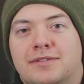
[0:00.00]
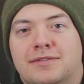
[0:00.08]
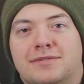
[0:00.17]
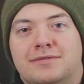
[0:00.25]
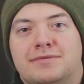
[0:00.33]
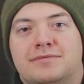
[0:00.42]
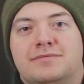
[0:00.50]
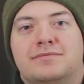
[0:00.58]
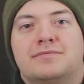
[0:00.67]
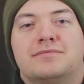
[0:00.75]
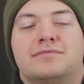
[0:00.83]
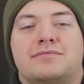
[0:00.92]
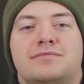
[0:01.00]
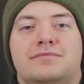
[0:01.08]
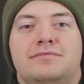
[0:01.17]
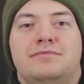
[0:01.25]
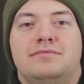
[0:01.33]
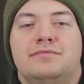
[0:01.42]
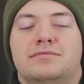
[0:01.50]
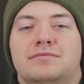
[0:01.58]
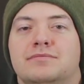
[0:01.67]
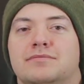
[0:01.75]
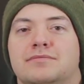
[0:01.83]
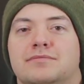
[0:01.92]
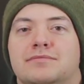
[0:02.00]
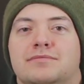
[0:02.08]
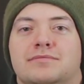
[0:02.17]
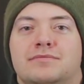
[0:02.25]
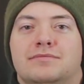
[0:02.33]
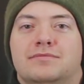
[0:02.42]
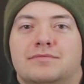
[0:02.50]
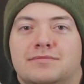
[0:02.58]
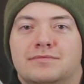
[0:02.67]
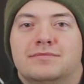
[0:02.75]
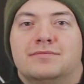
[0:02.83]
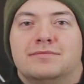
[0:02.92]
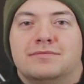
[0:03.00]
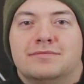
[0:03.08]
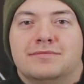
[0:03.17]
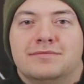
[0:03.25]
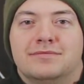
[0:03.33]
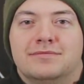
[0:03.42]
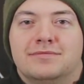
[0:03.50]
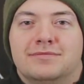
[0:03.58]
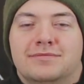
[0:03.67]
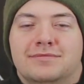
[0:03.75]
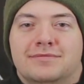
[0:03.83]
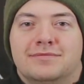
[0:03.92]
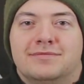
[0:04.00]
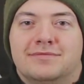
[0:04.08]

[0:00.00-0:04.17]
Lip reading: (not speaking)